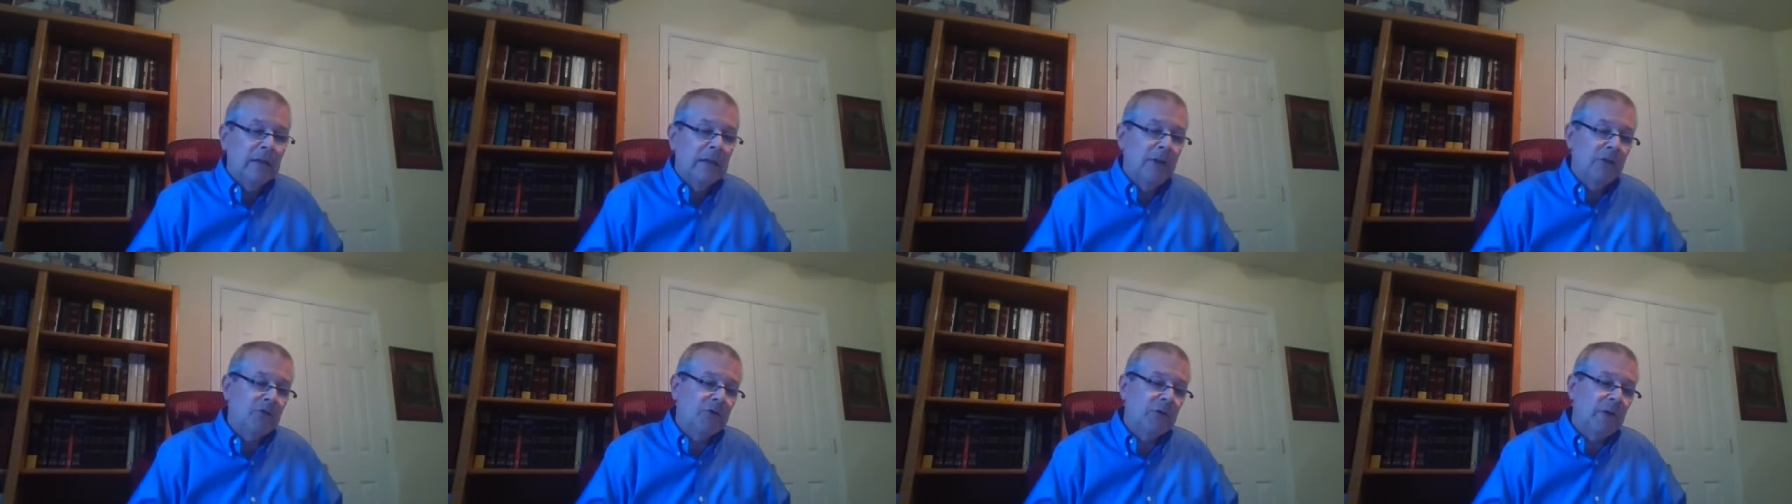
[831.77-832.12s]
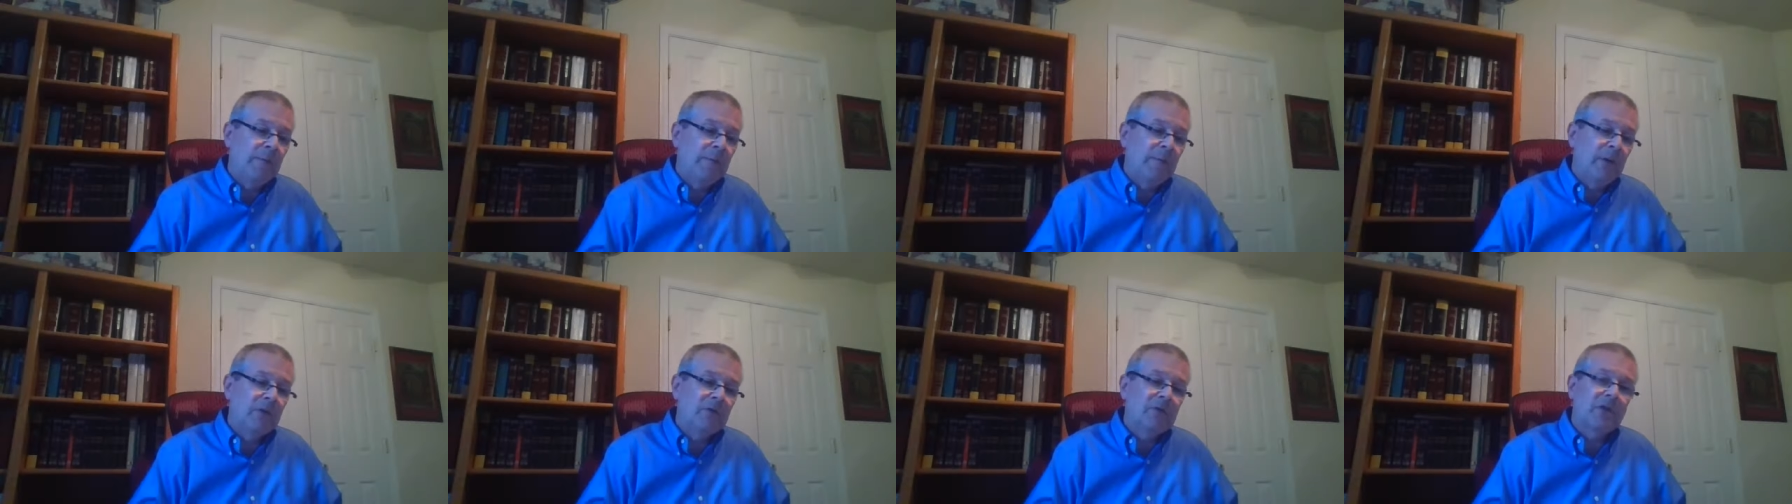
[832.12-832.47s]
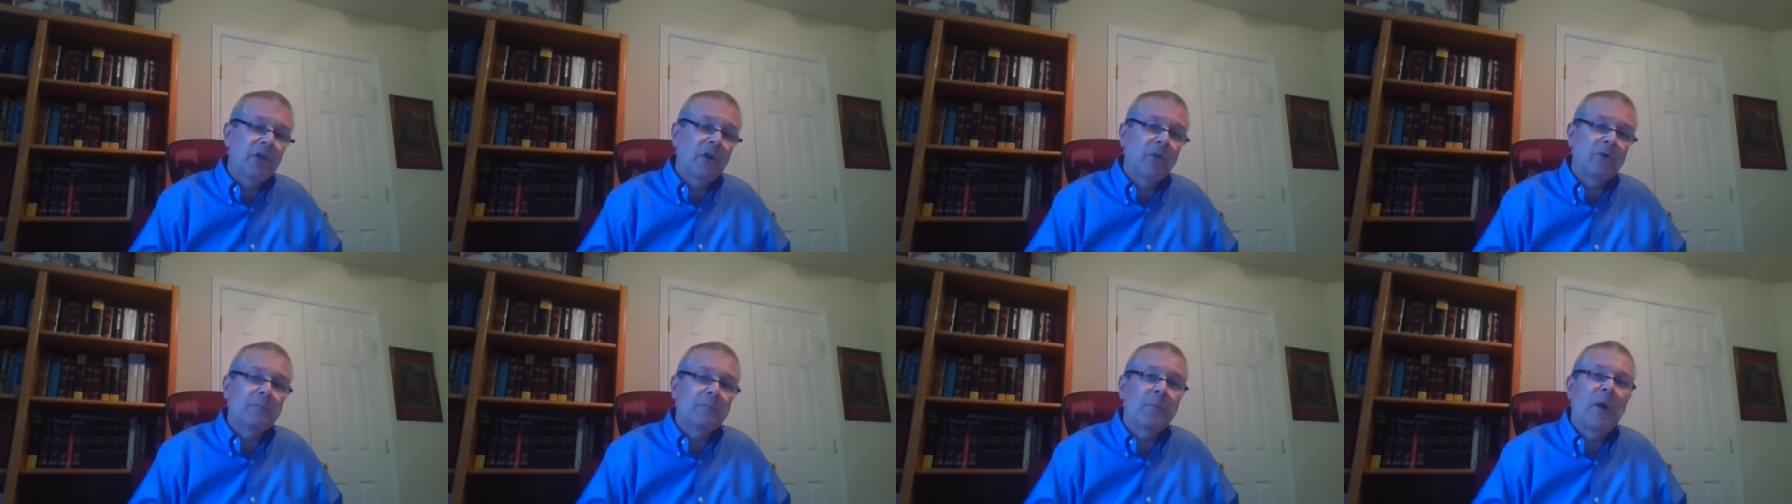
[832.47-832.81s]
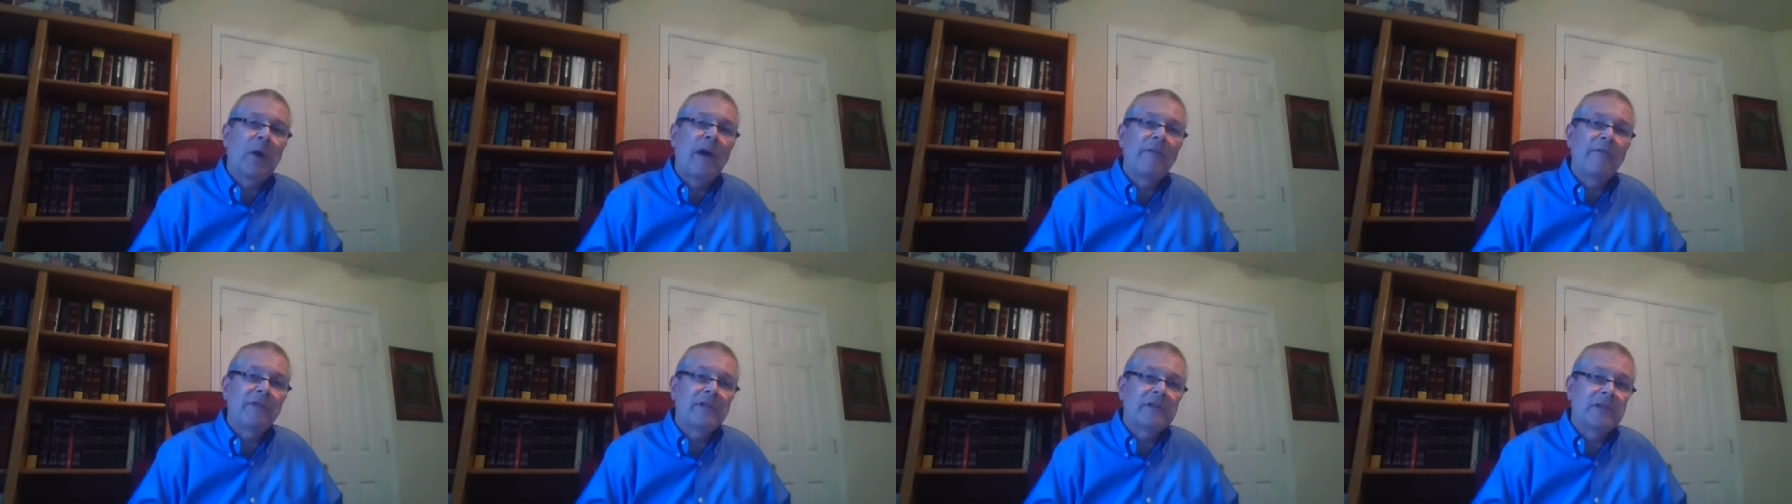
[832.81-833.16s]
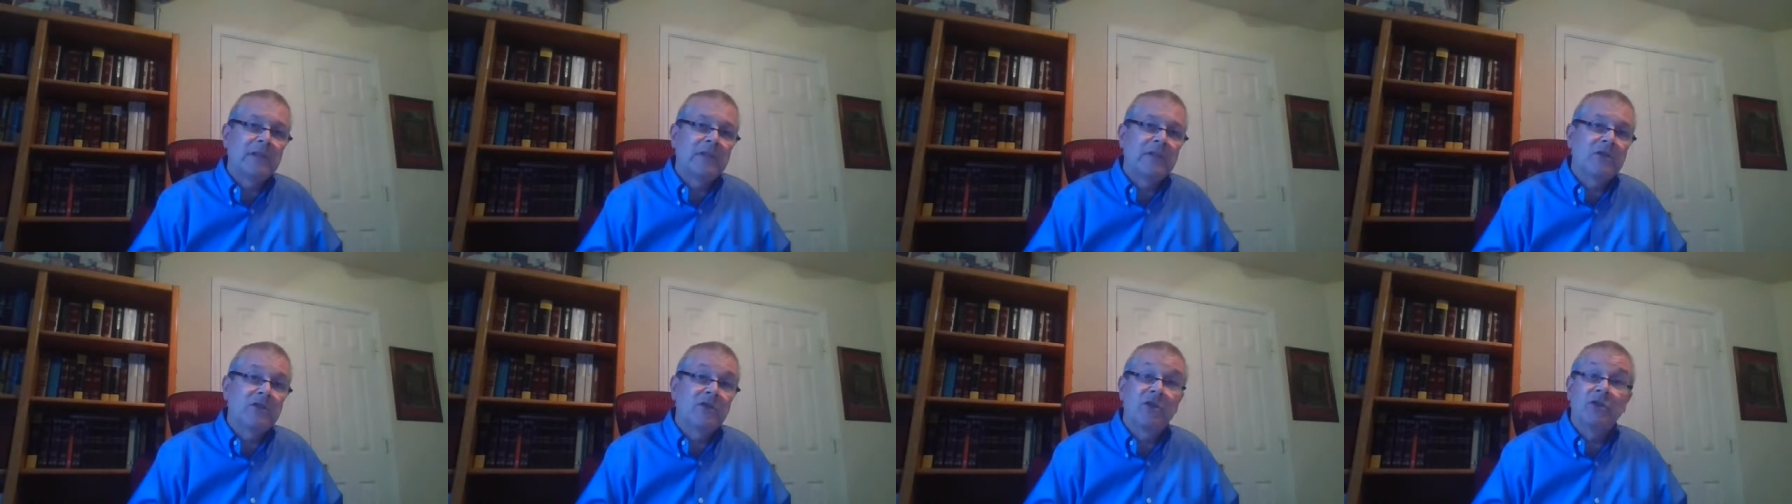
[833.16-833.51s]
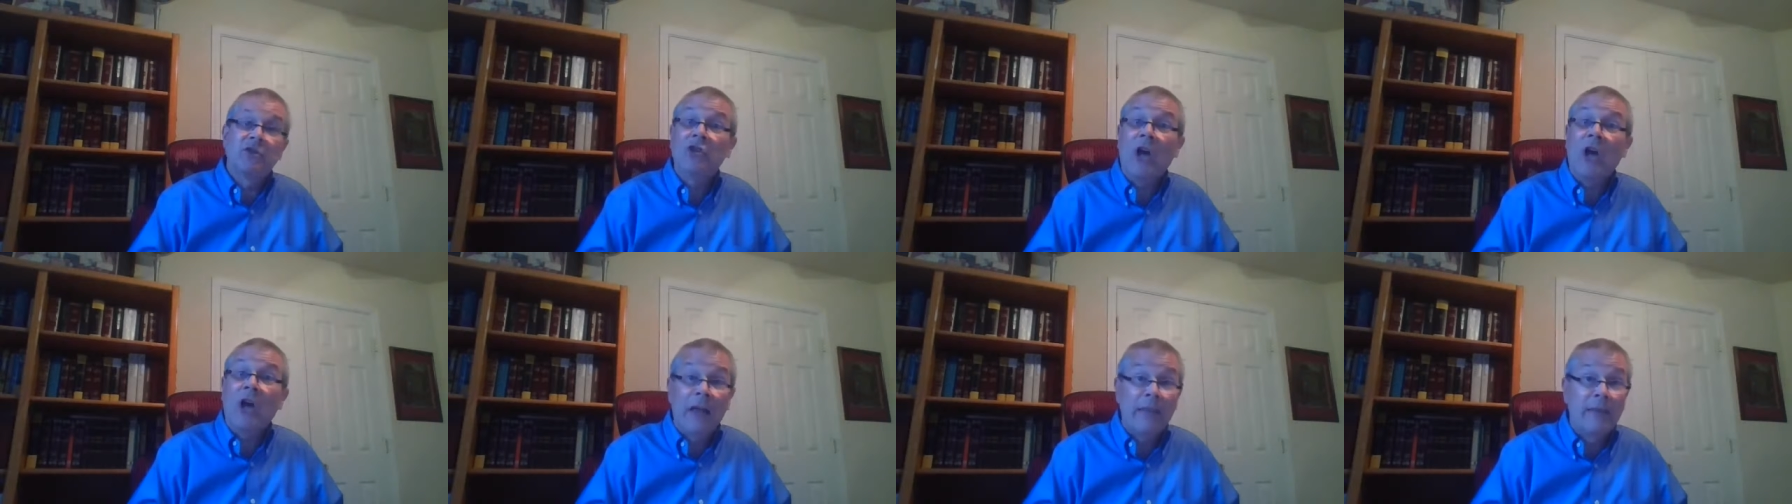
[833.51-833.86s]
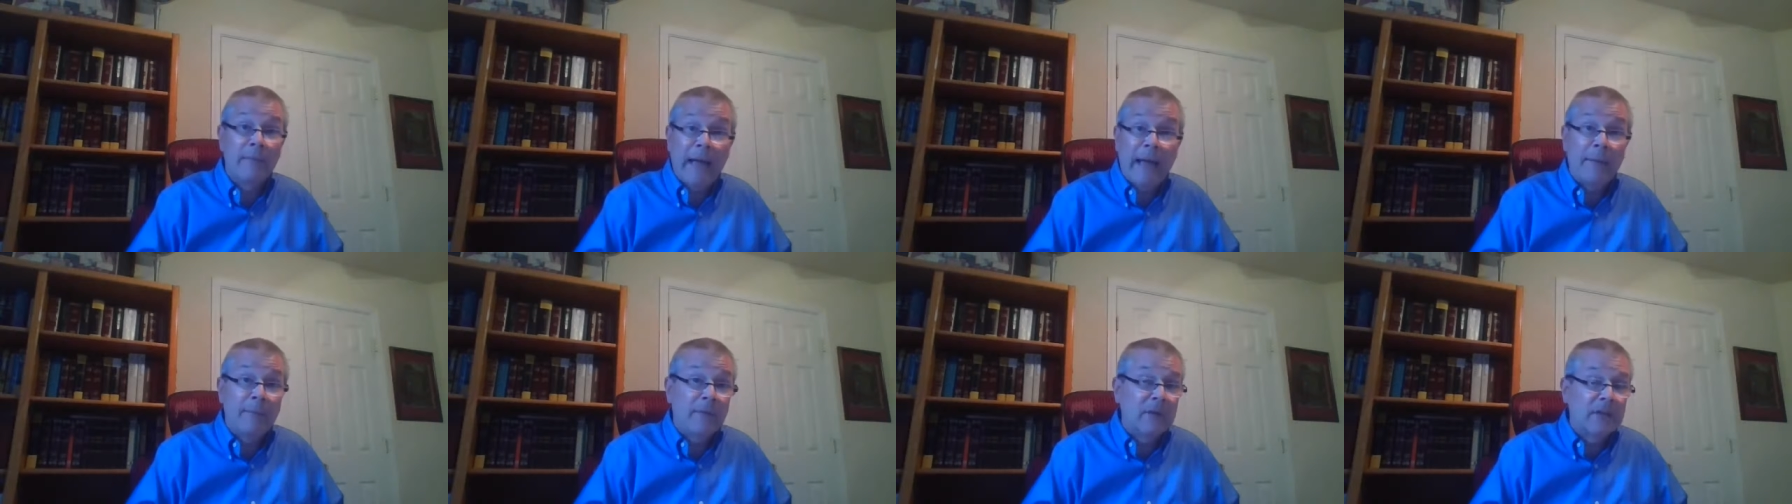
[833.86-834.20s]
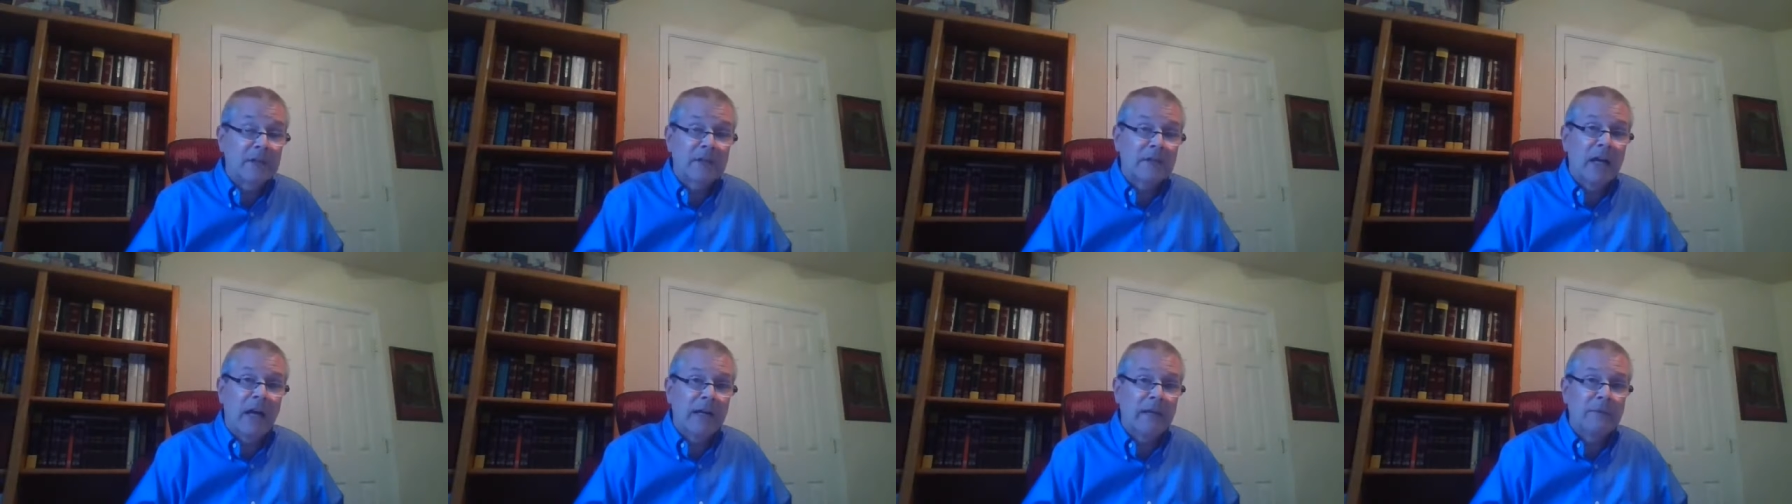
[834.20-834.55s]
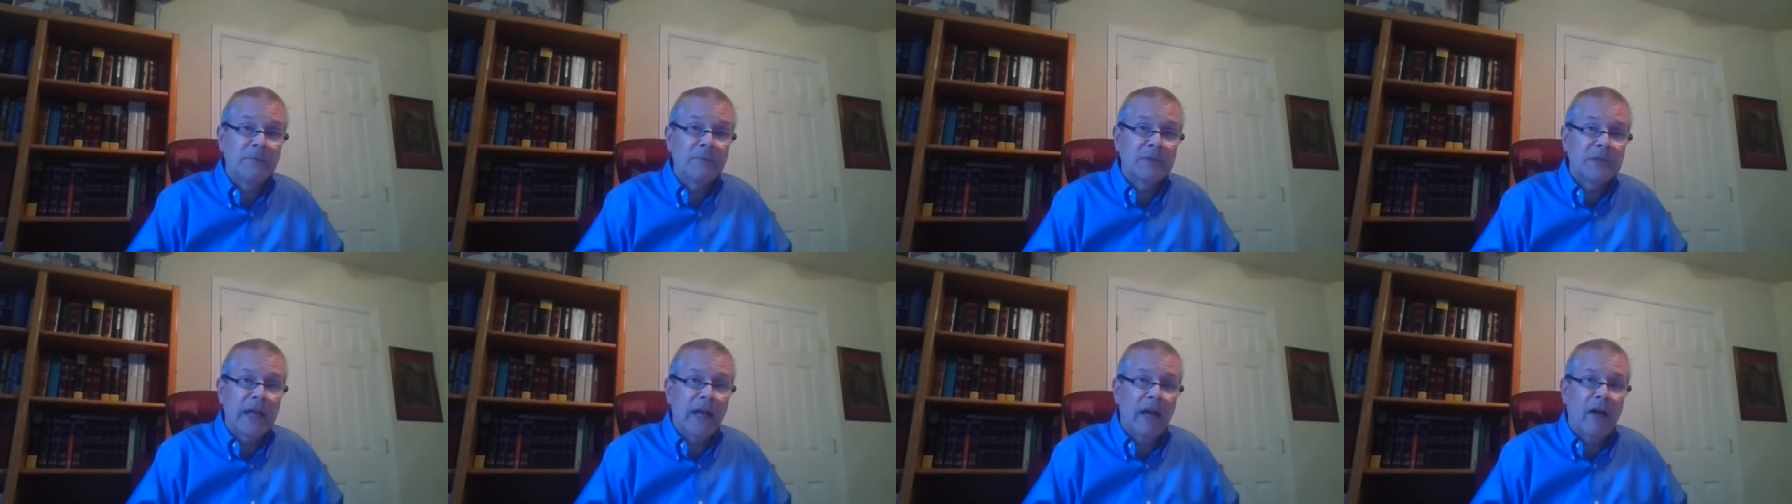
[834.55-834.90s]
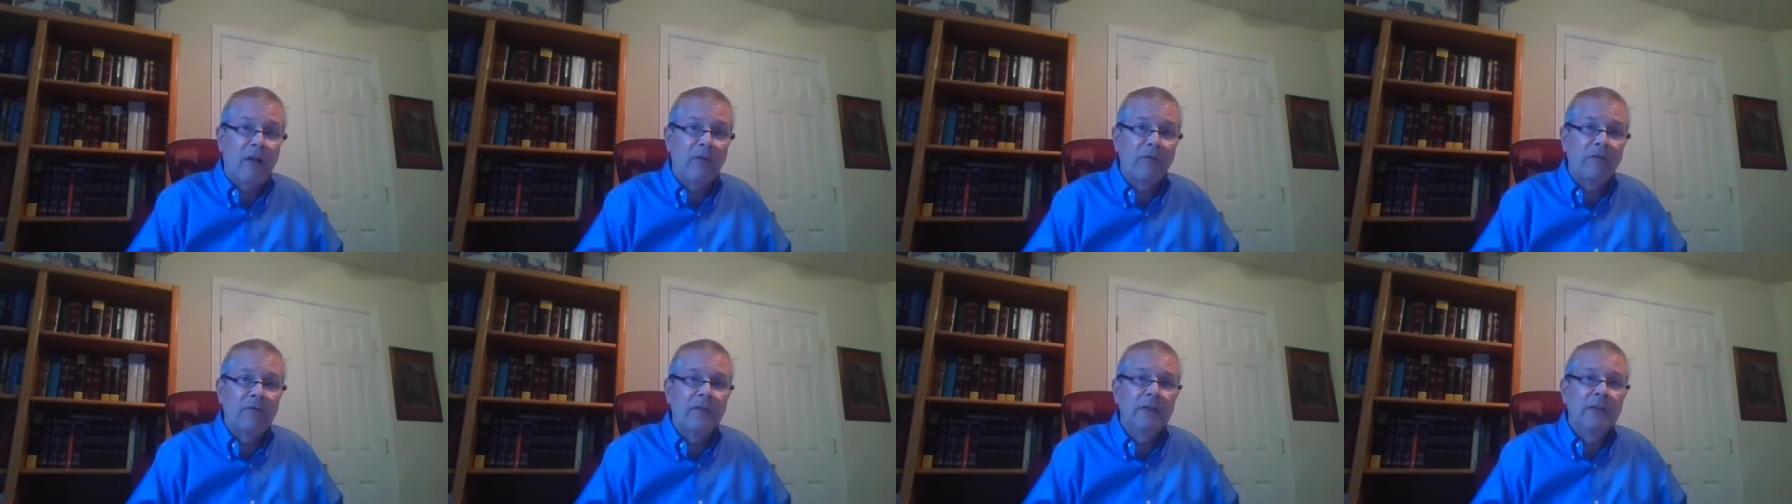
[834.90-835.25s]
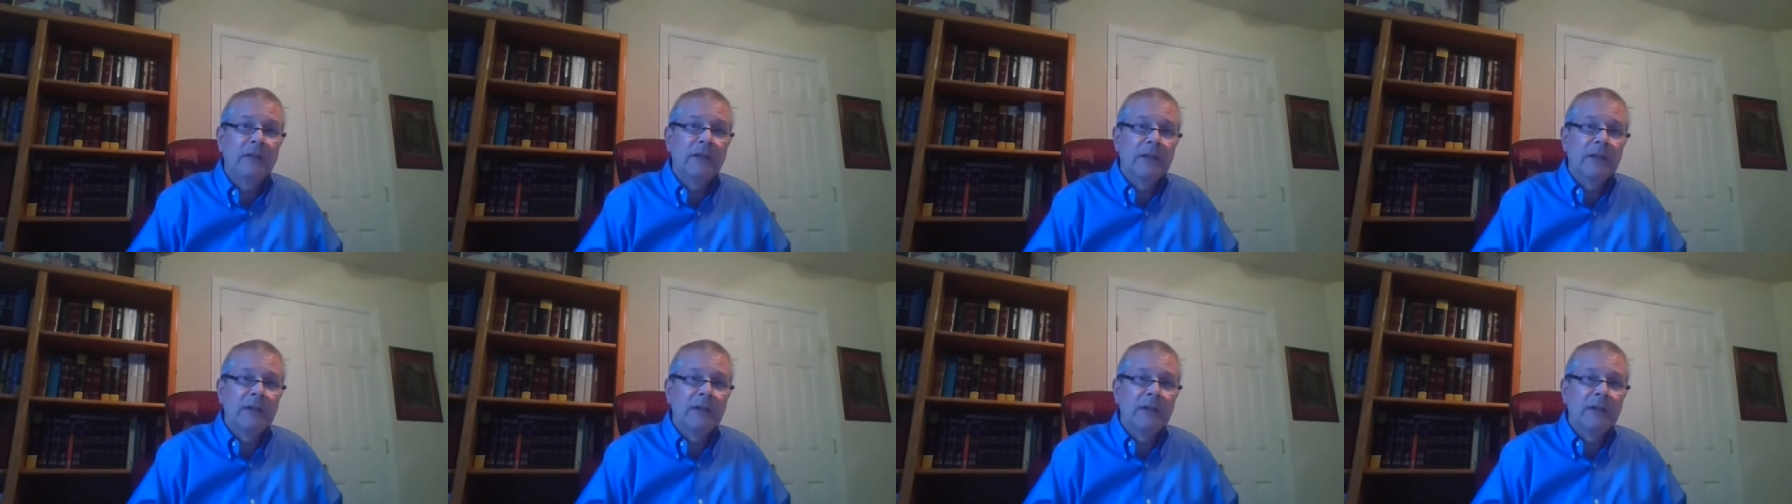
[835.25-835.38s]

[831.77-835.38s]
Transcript: attributes those prophecies to John the Baptist, not himself.